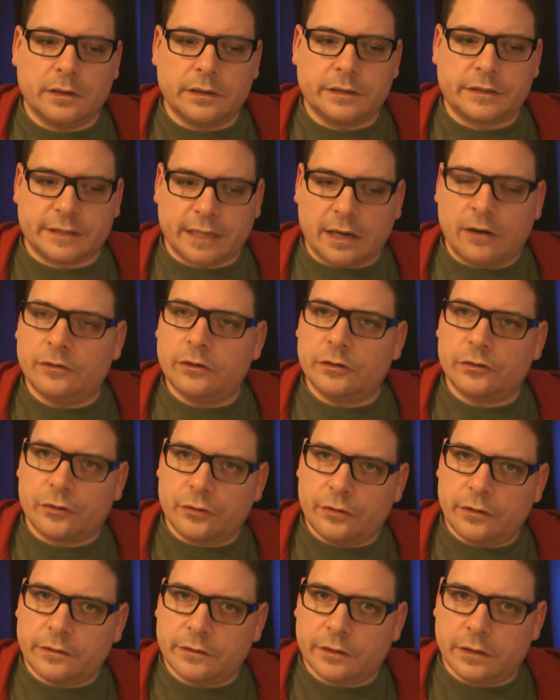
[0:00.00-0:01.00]
It sounded
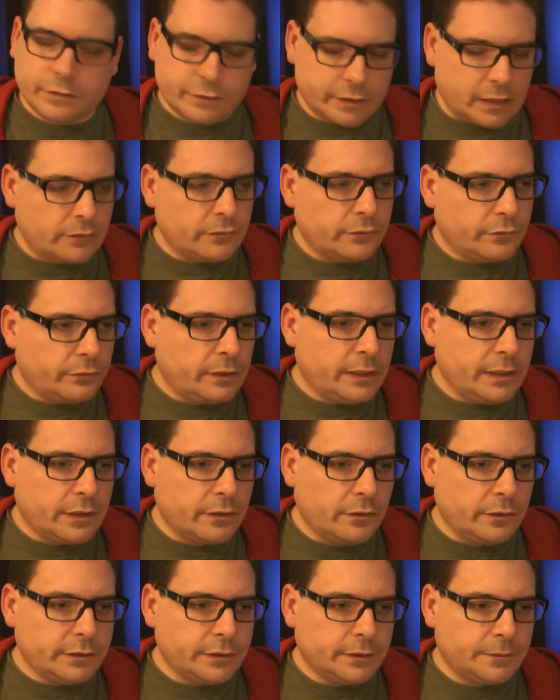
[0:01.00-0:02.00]
good, it sounded really
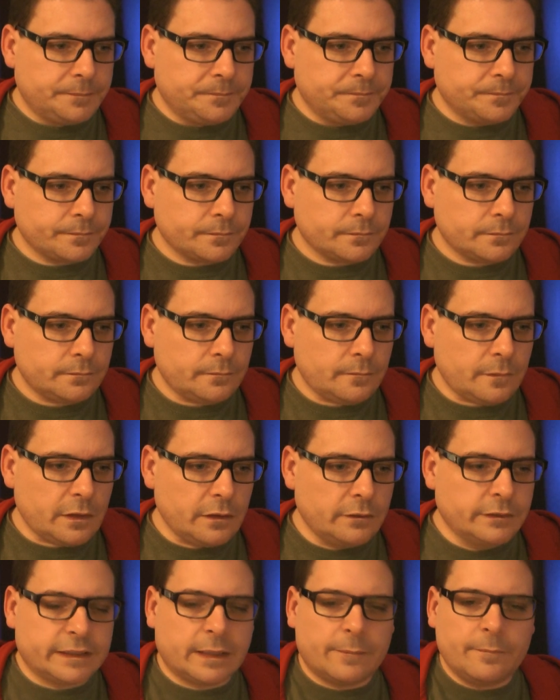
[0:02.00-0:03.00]
good.
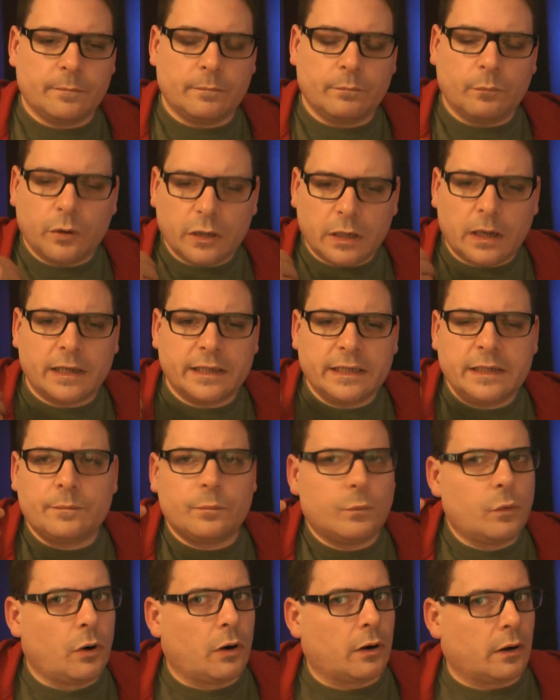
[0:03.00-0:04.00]
And I need
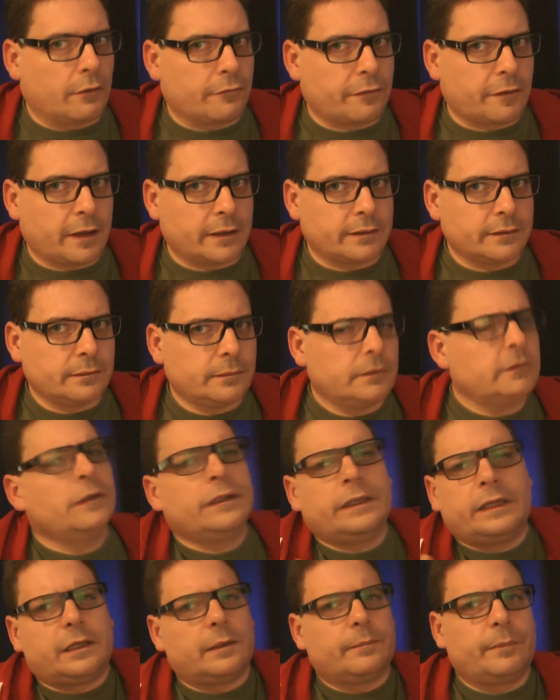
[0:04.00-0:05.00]
more of that, a
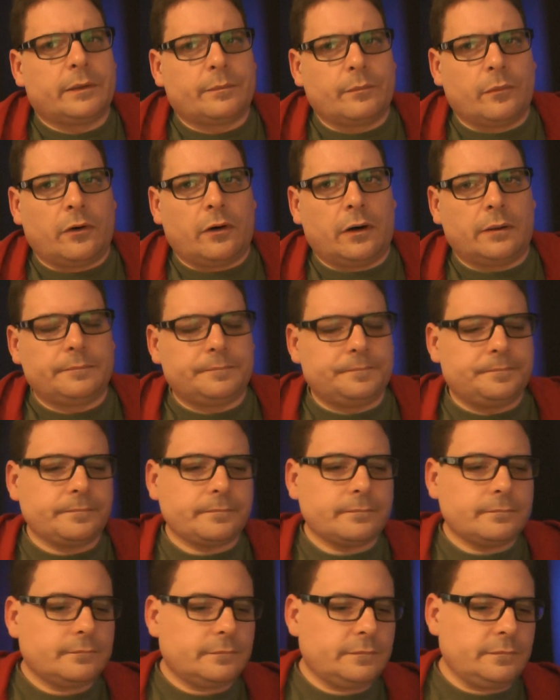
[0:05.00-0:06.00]
little bit more.
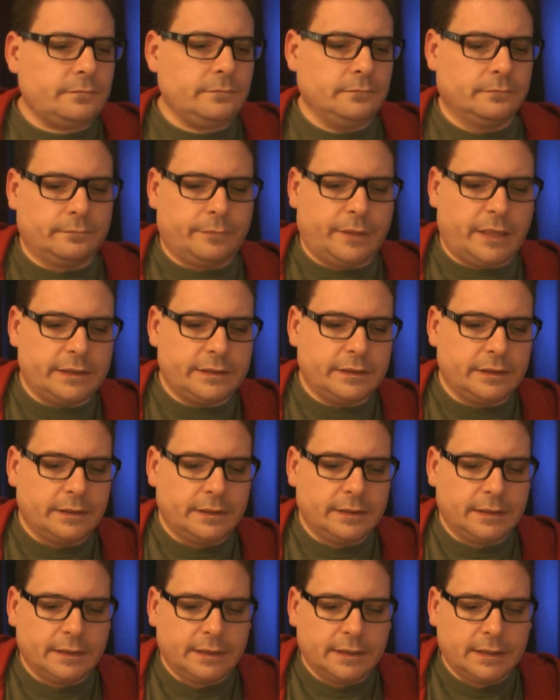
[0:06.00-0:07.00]
But
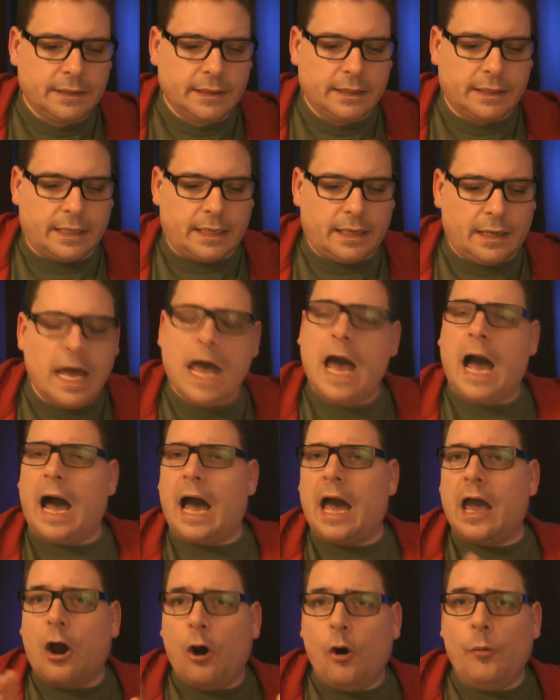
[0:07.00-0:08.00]
yeah,
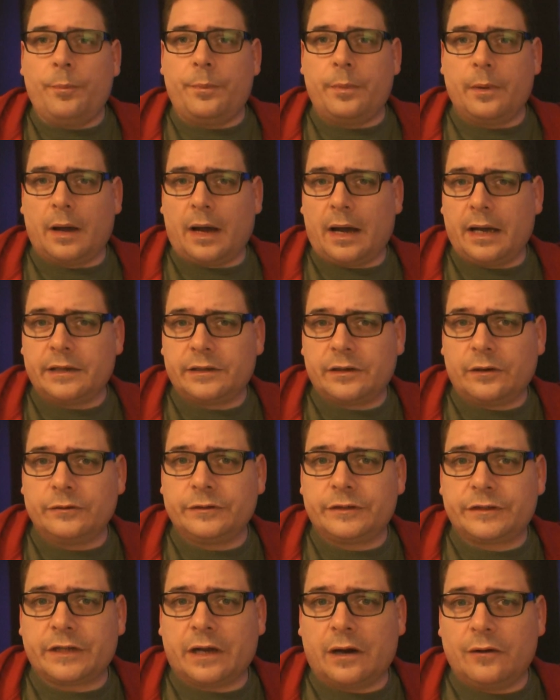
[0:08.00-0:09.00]
I hope I
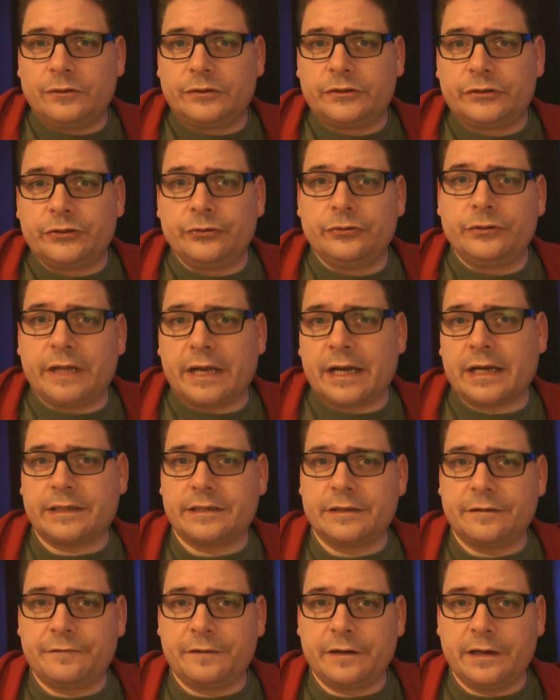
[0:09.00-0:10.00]
don't sound too
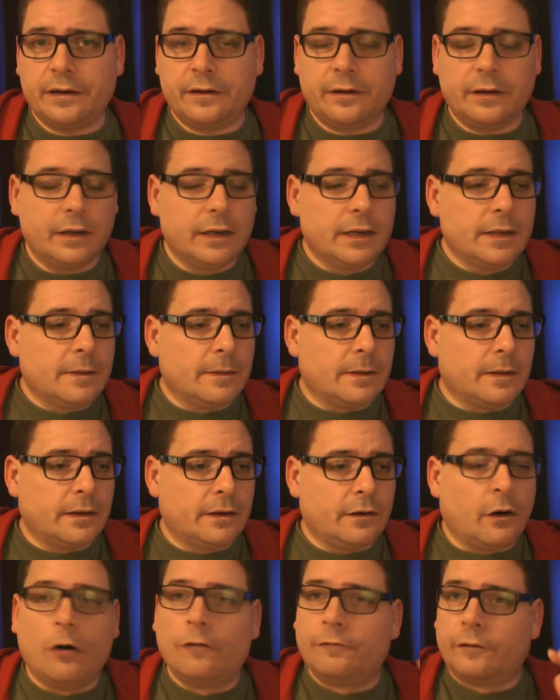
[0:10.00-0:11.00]
negative here
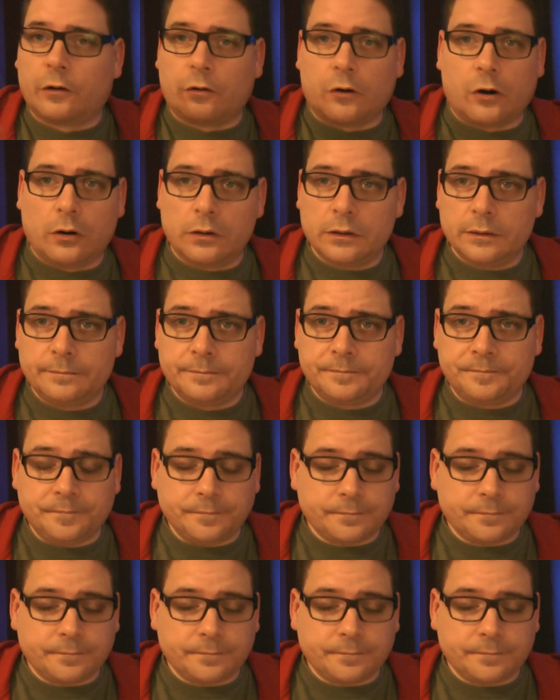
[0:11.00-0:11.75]
overall.